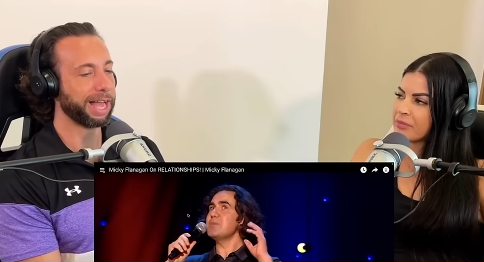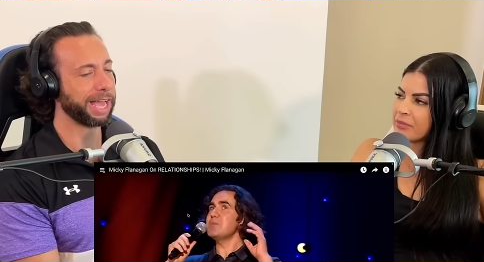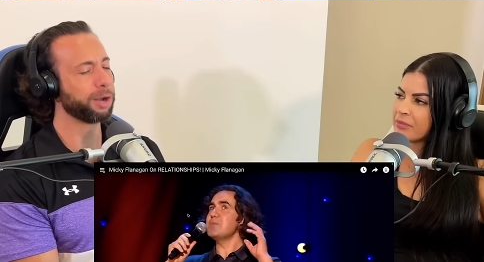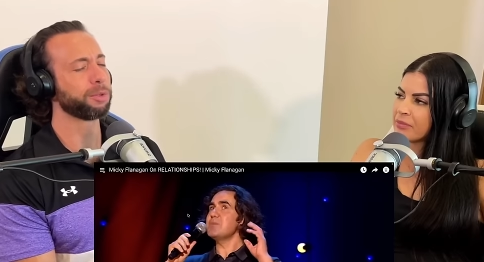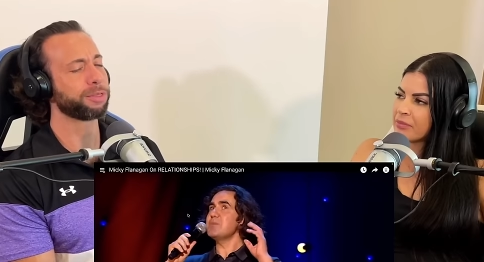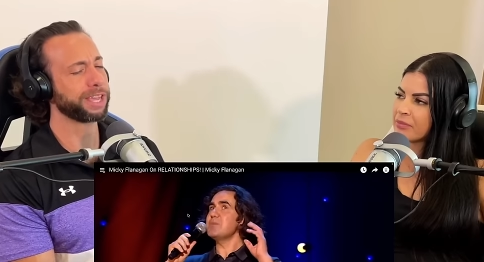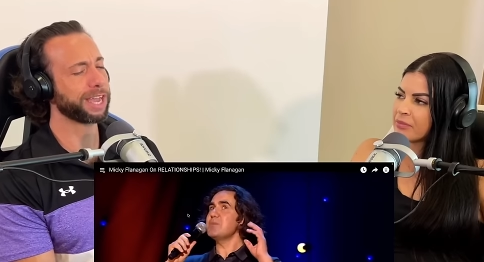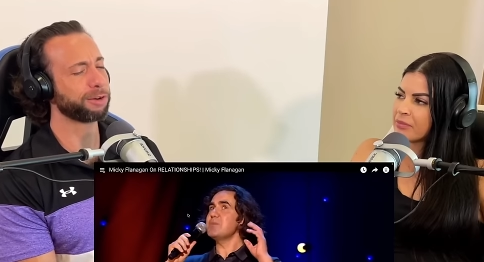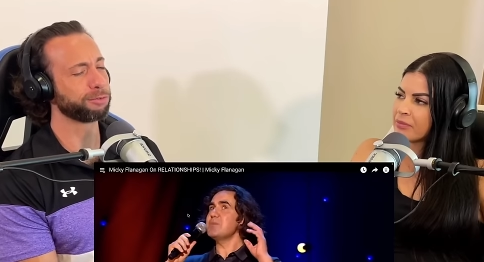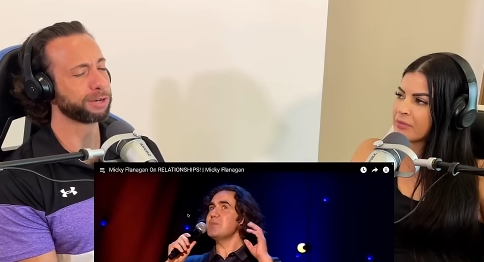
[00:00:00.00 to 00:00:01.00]
Speaker 1: I don't
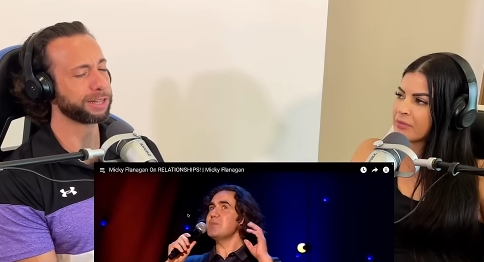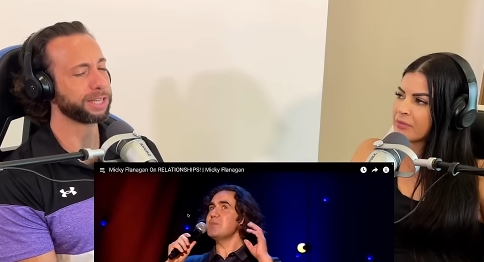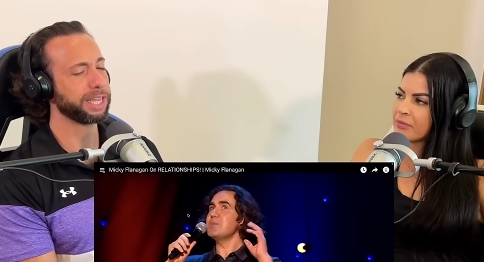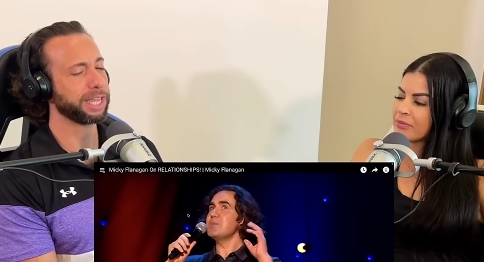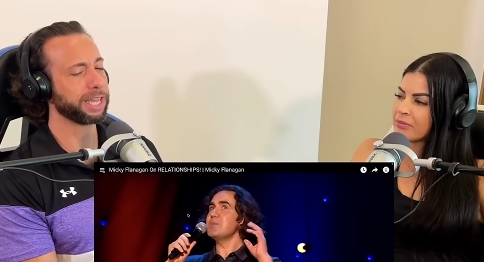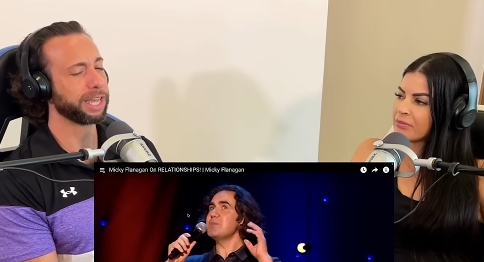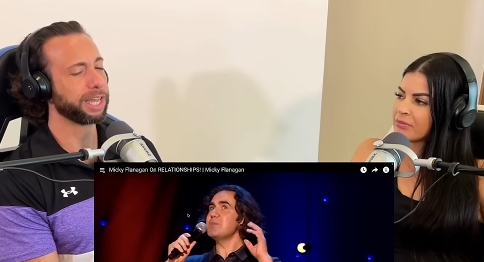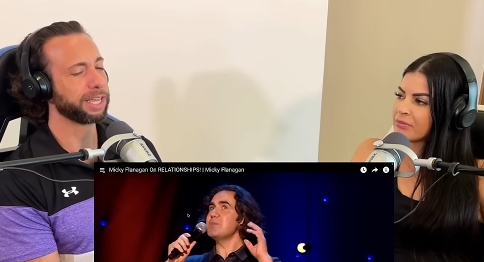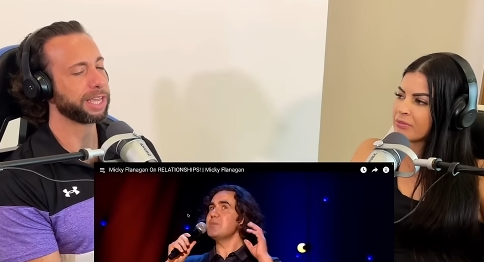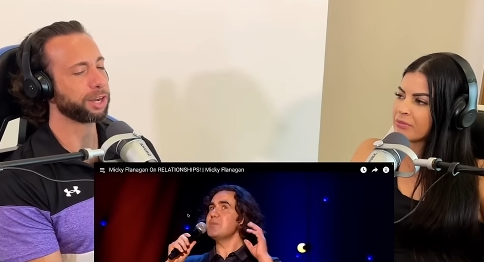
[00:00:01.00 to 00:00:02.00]
think I really
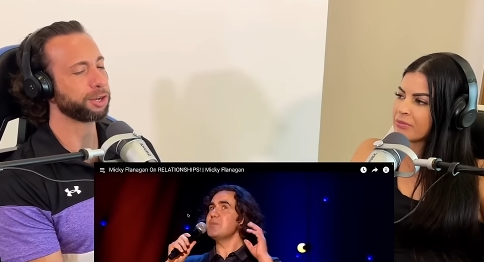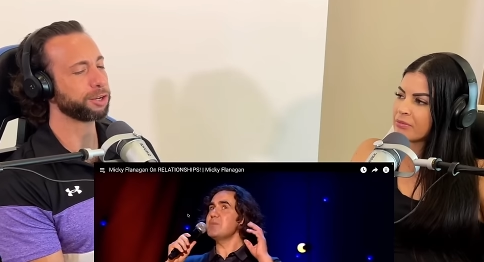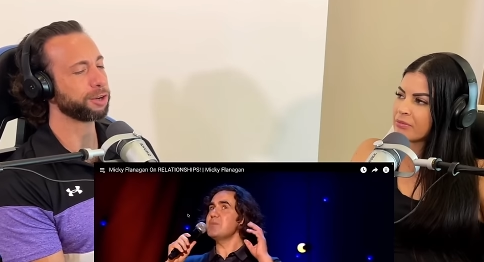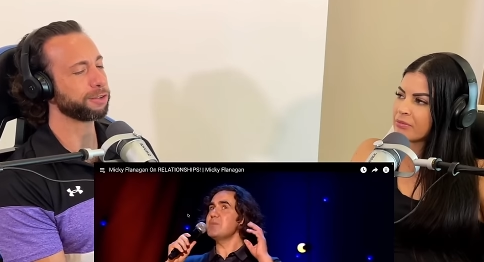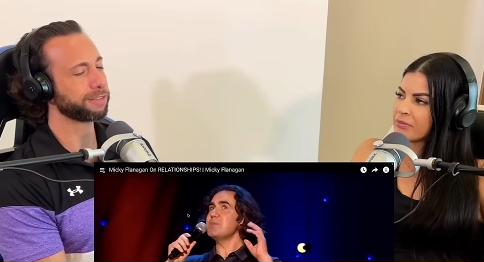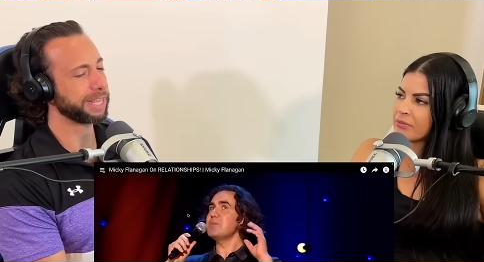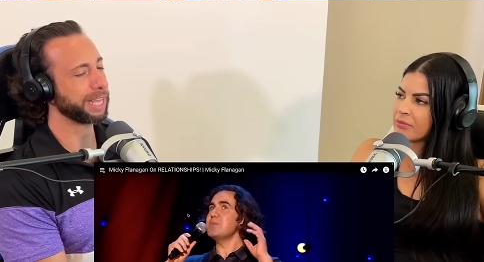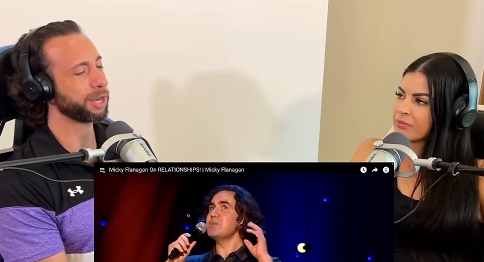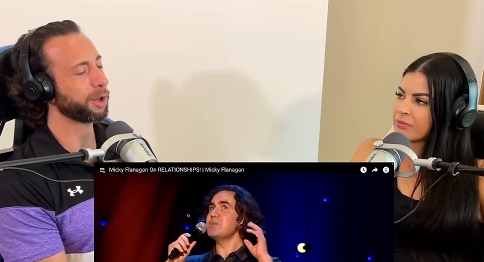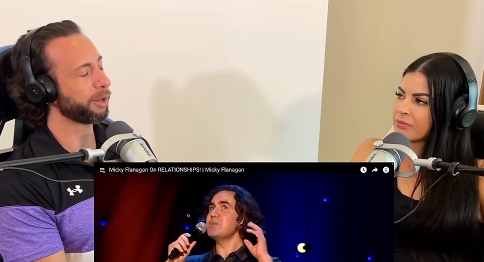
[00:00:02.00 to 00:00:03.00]
get under your
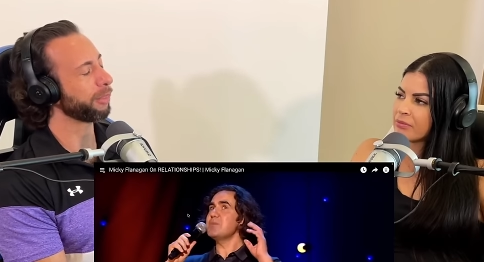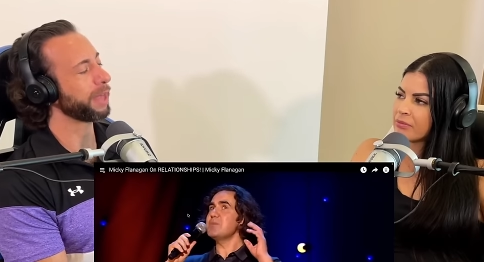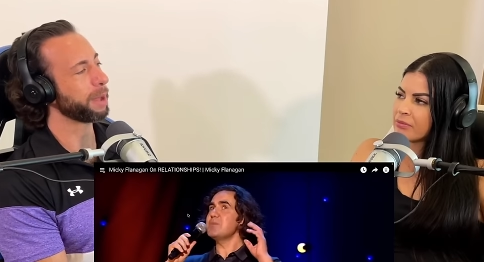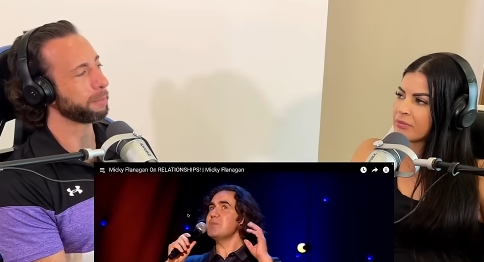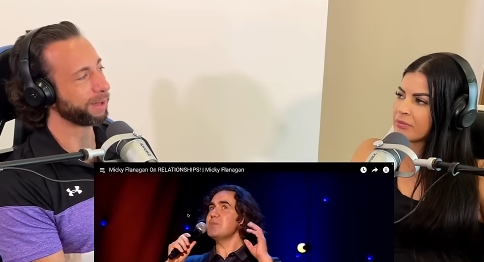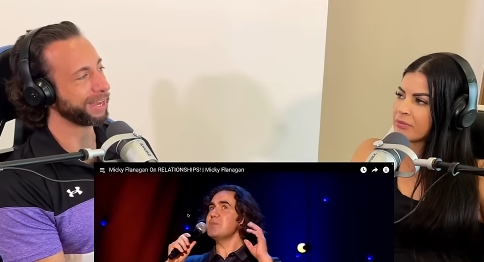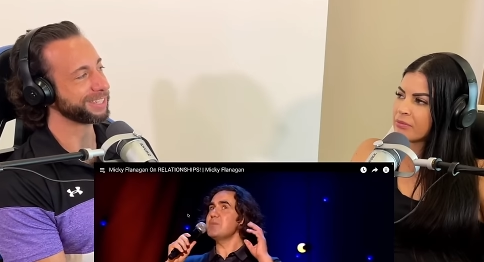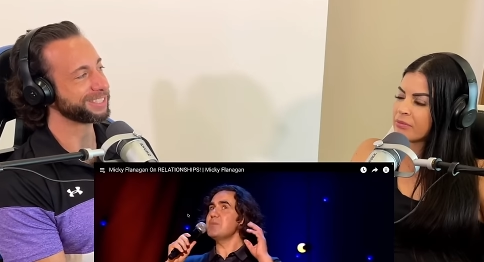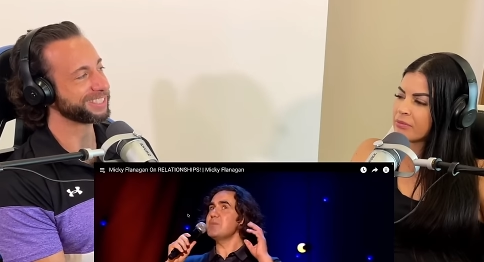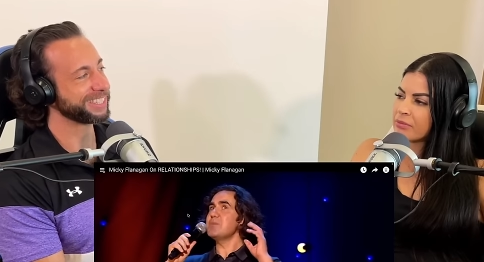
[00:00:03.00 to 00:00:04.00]
skin all that
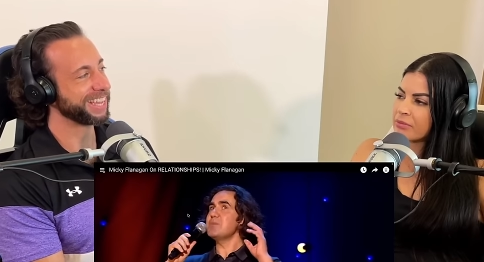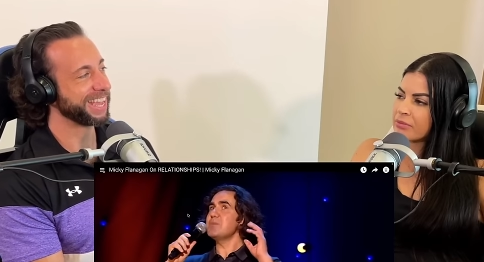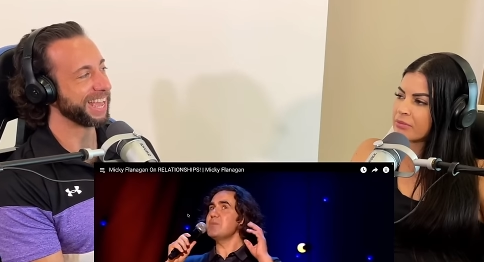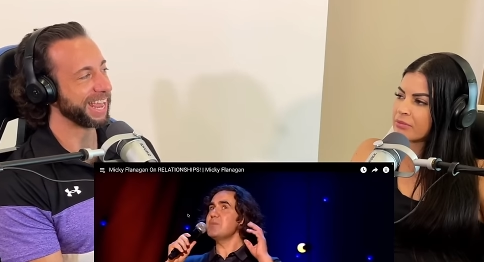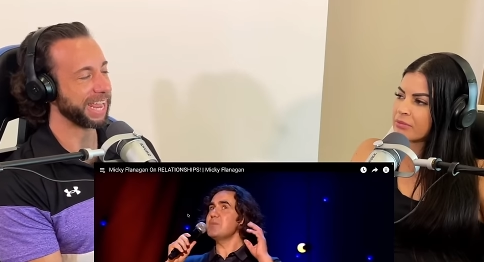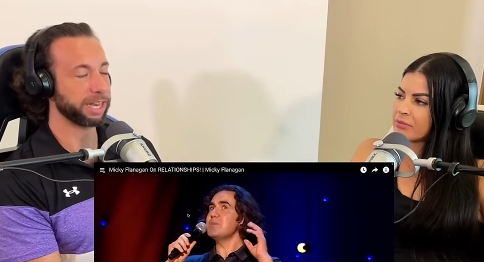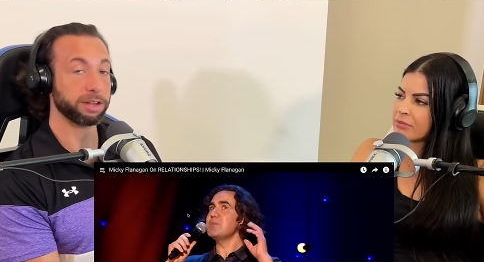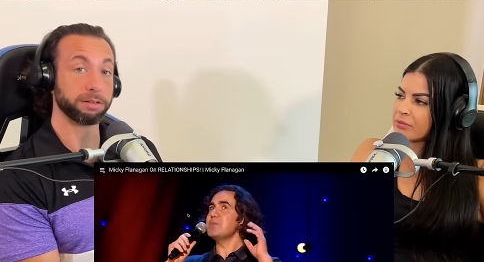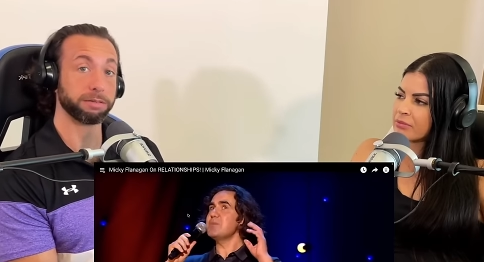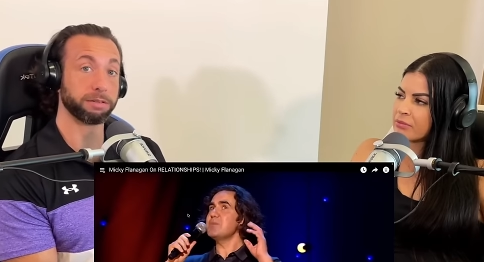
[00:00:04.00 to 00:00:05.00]
much,
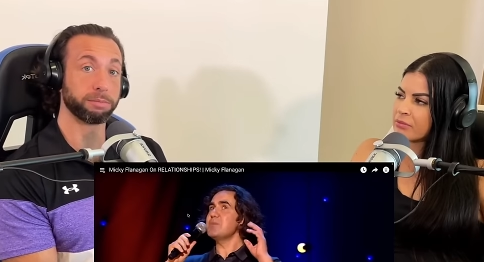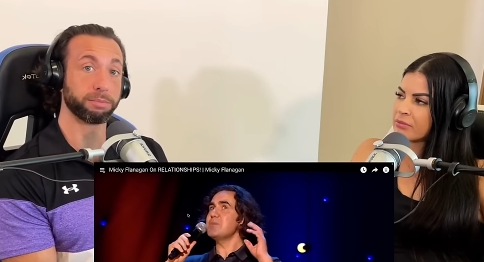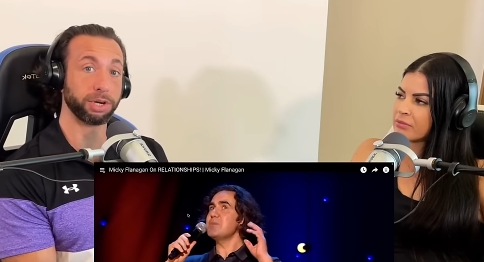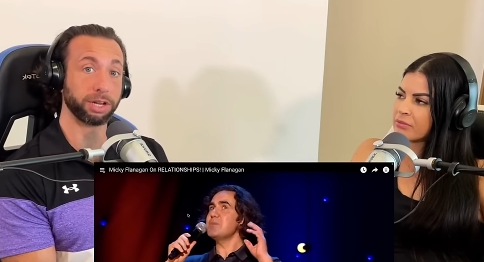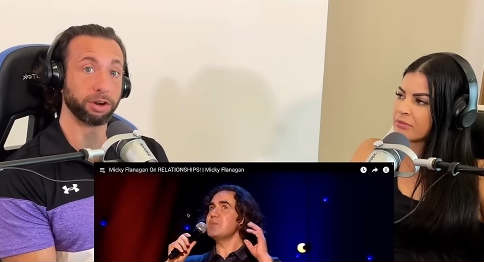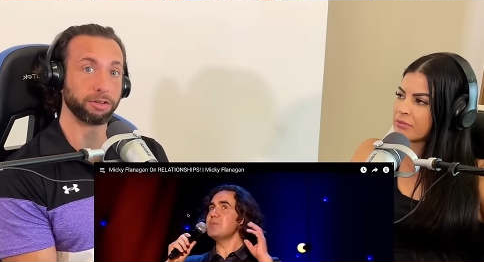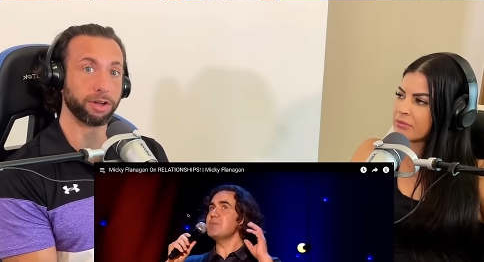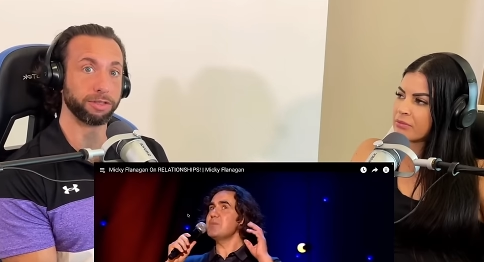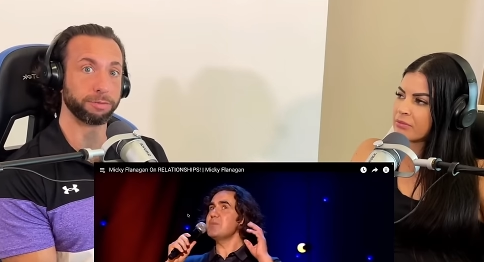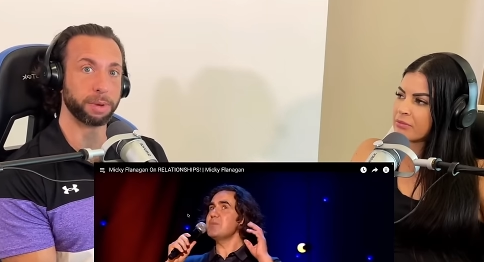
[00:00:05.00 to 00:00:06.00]
and putting her
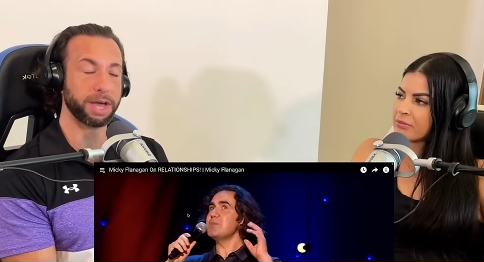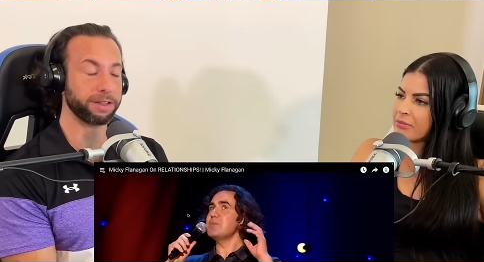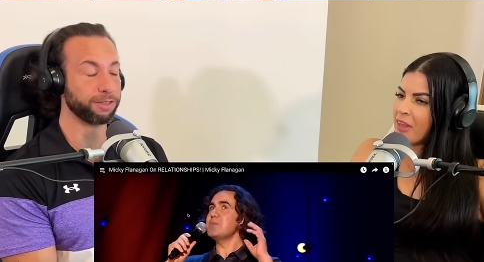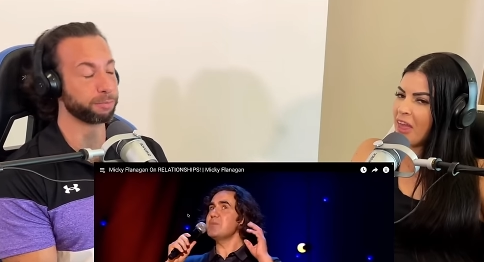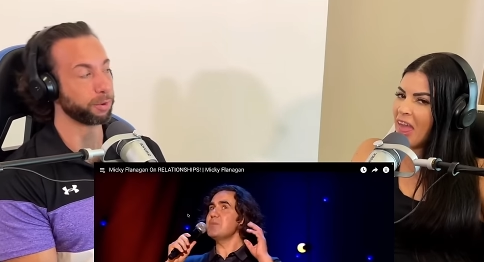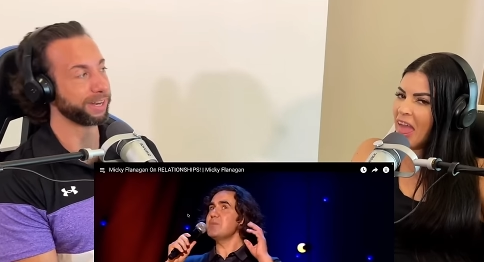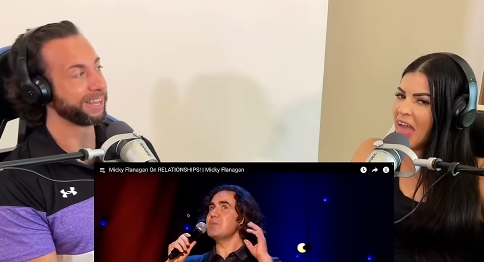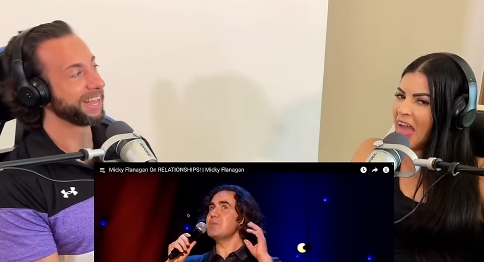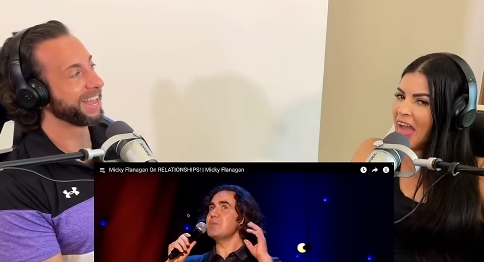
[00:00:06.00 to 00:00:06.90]
on the spot at this point.